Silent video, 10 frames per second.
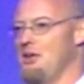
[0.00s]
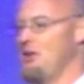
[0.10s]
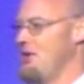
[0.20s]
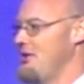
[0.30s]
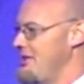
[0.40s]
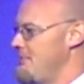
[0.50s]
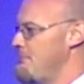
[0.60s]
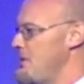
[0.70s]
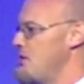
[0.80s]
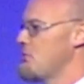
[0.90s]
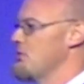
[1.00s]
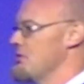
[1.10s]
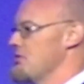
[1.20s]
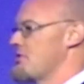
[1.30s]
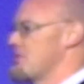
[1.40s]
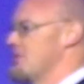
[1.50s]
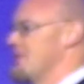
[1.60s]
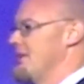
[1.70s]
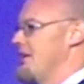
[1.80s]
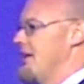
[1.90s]
the minerals
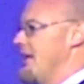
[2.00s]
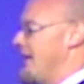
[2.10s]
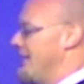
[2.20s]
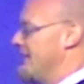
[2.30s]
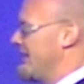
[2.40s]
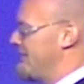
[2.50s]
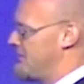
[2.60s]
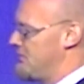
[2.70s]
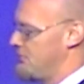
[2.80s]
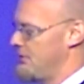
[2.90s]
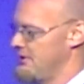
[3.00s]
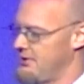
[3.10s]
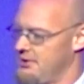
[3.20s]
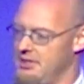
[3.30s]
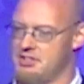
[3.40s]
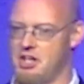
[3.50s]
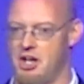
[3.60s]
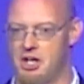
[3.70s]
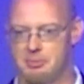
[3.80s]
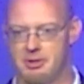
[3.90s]
and left it with its
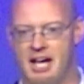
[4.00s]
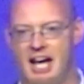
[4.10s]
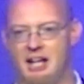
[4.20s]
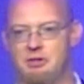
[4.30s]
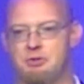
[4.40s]
carbon, hydrogen,